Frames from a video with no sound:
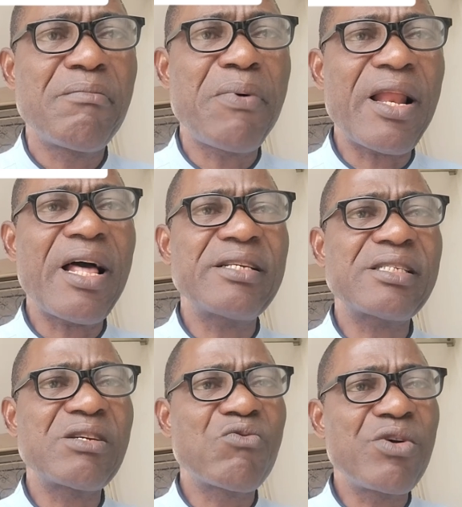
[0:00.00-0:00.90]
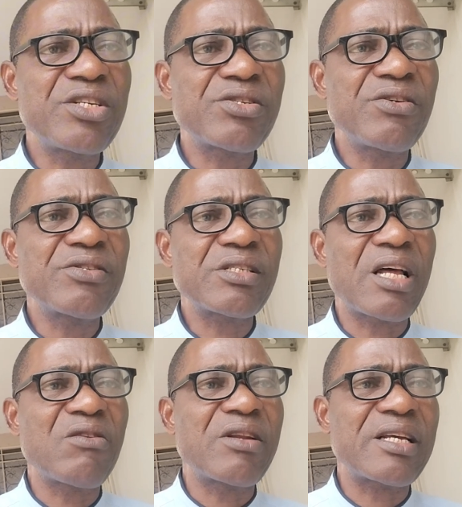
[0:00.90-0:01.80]
Balance equations
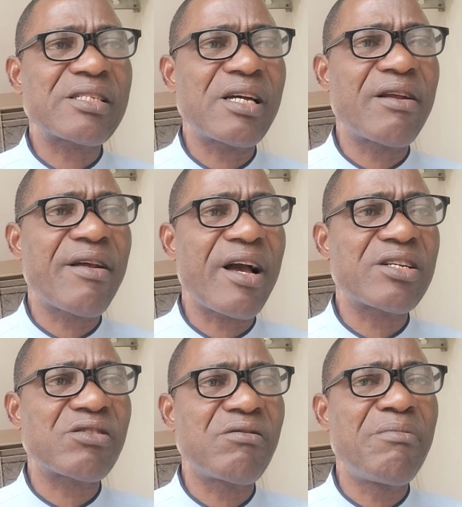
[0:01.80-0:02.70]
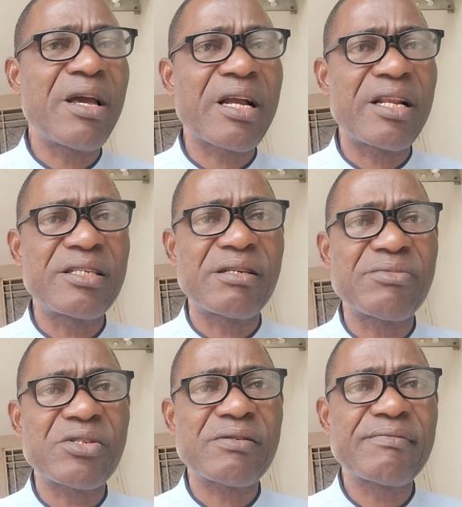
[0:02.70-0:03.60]
and understand reaction
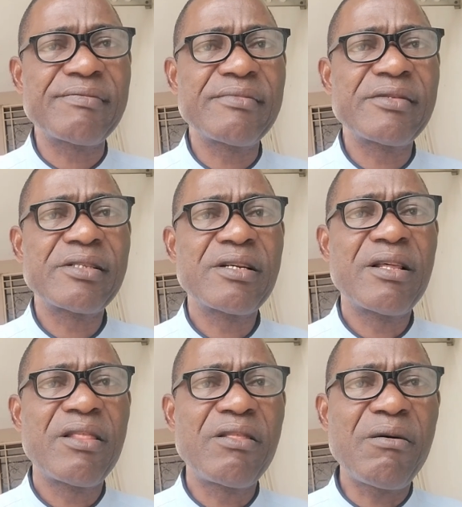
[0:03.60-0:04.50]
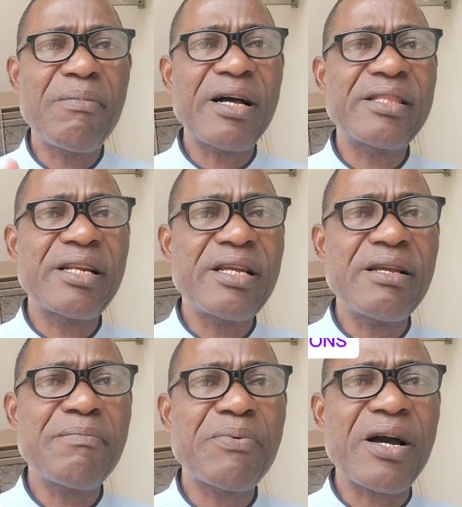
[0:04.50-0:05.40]
mechanisms. Number
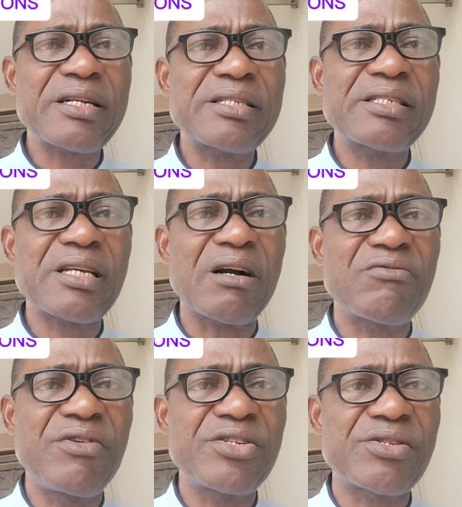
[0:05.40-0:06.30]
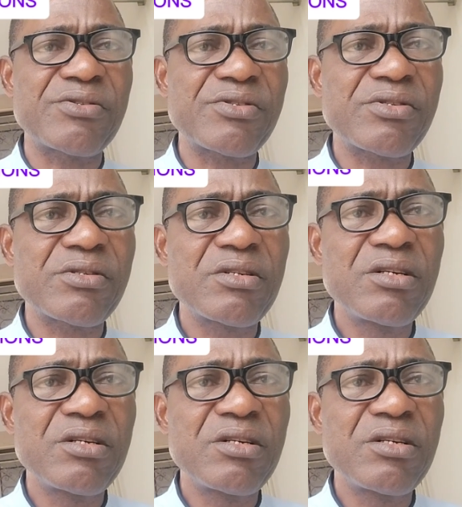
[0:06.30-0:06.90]
3, practice calculations.